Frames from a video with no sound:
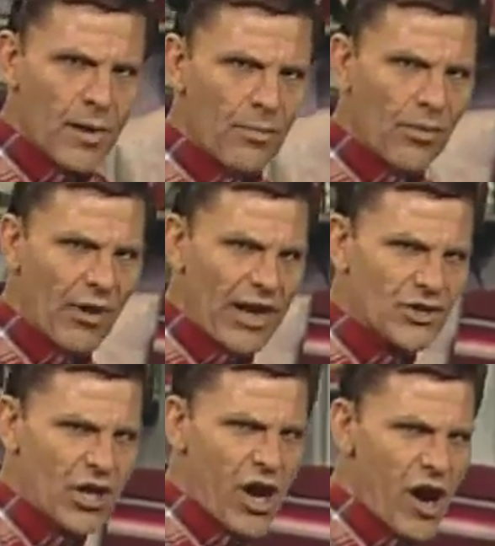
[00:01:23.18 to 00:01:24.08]

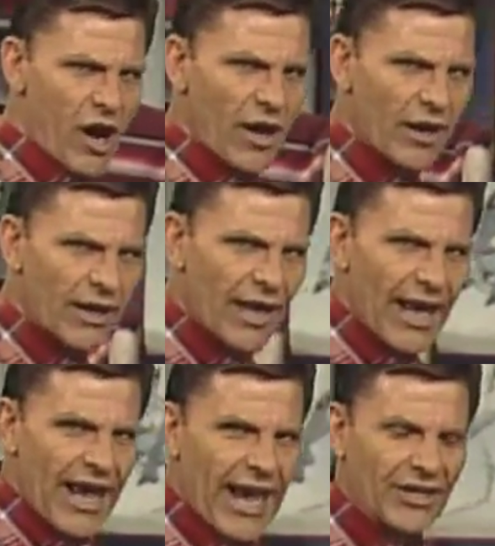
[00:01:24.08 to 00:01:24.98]
Pressure.
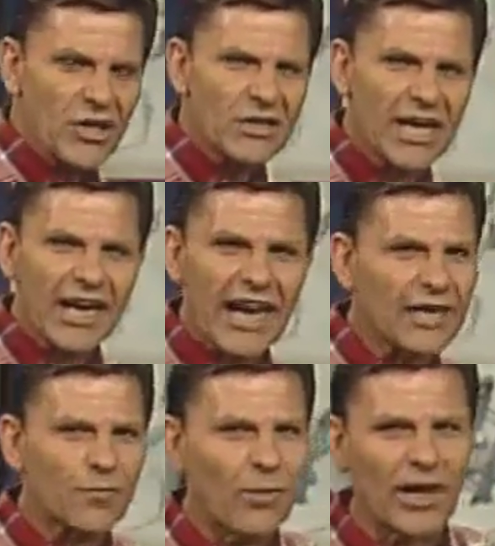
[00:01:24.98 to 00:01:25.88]
And you think
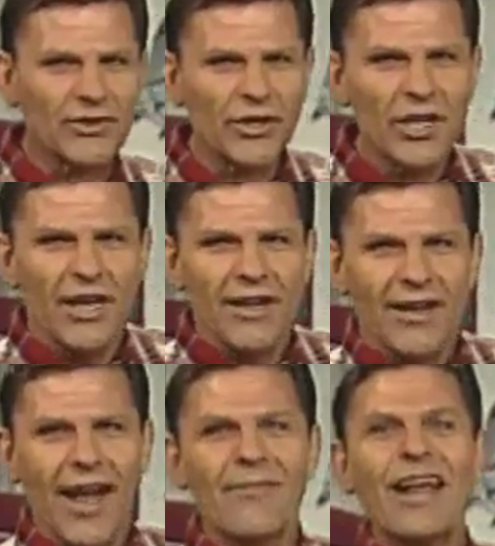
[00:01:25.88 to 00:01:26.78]
that's pressure.
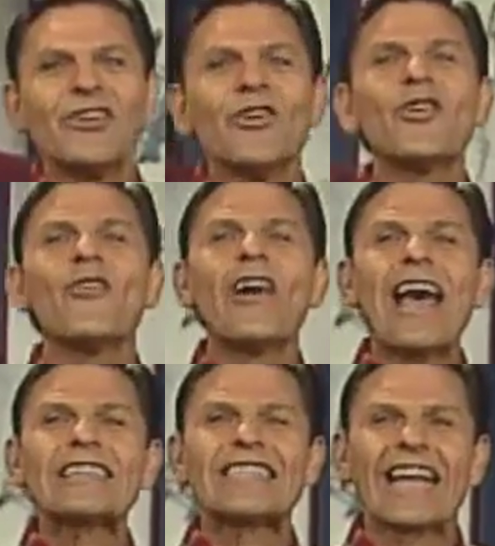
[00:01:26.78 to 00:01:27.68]
I mean, you go
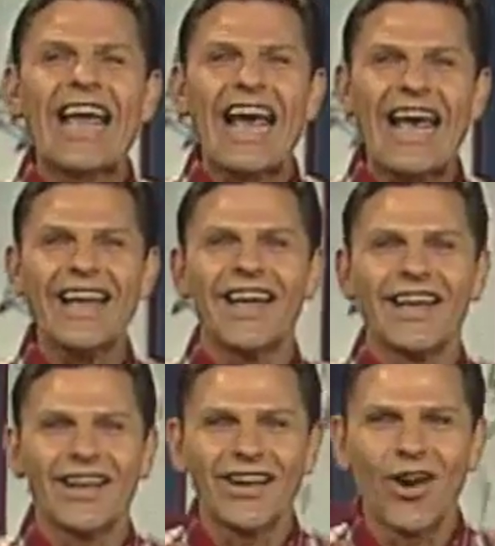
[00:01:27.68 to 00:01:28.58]
ask the guy,
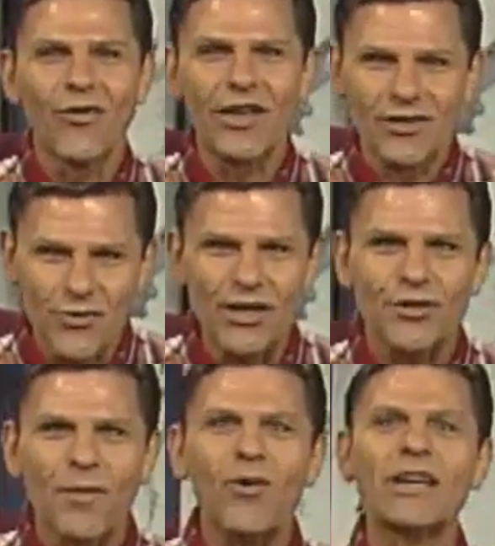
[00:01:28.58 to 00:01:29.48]
you know, that's quit
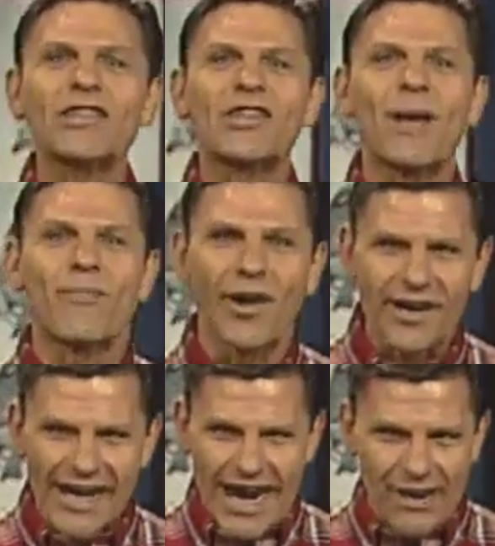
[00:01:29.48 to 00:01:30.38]
smoking
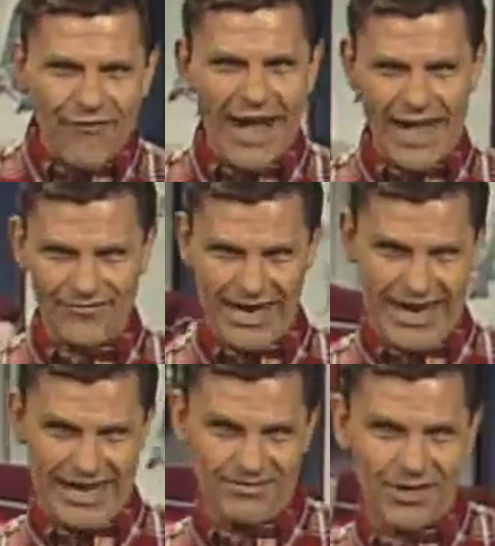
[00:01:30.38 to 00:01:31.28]
785
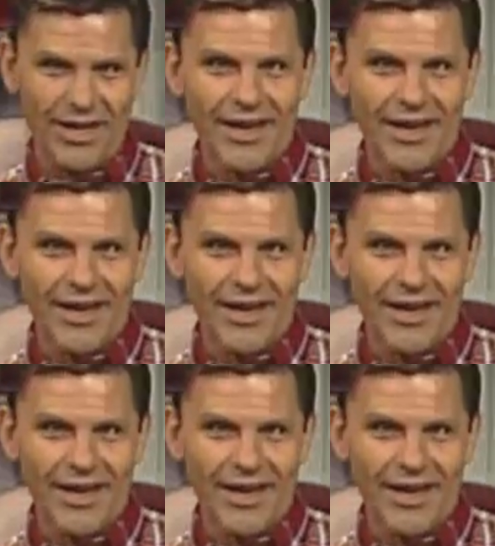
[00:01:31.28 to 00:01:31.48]
times